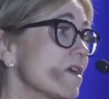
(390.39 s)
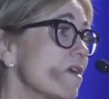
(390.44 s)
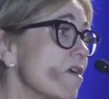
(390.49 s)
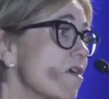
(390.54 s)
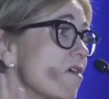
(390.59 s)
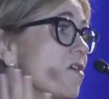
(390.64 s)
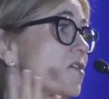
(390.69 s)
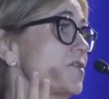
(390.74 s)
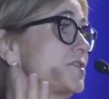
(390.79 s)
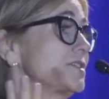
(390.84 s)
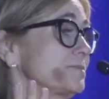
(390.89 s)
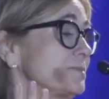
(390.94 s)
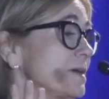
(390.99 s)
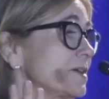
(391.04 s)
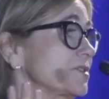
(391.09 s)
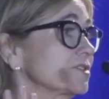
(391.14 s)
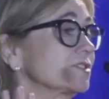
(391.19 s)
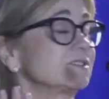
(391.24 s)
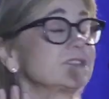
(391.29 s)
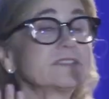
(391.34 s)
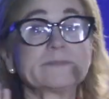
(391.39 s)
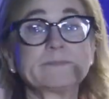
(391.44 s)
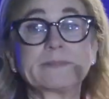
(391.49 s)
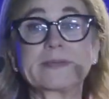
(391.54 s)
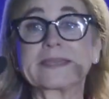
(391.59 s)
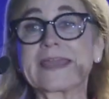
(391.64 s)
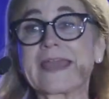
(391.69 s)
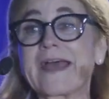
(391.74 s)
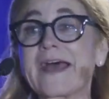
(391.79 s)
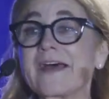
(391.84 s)
all the Special
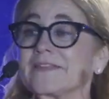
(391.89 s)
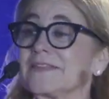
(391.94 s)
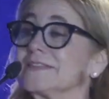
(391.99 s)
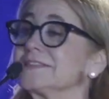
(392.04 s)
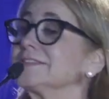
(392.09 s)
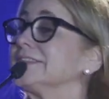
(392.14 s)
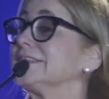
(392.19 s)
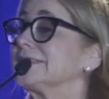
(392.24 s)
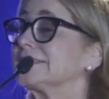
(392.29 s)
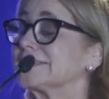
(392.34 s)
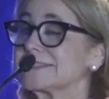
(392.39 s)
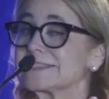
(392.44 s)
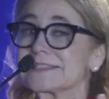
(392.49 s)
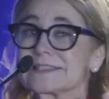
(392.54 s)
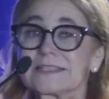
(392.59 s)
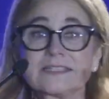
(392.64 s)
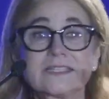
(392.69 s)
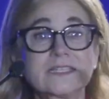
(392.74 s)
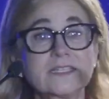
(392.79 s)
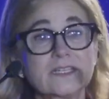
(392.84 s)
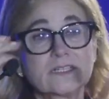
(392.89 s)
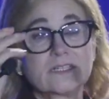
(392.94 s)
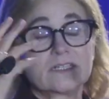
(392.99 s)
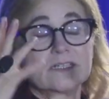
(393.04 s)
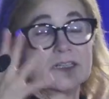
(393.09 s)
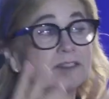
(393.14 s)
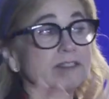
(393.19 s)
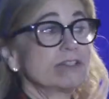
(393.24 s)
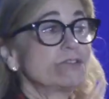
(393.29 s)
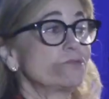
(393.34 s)
Olympic athletes,
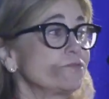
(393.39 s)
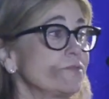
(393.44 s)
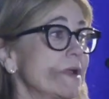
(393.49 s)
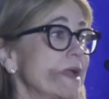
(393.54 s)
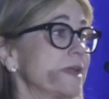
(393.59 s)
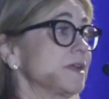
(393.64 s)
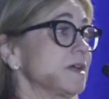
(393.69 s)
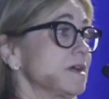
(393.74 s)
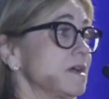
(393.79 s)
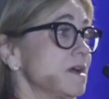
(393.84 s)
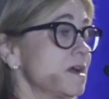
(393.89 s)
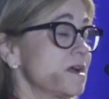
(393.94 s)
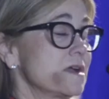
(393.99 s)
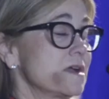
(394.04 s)
Loretta,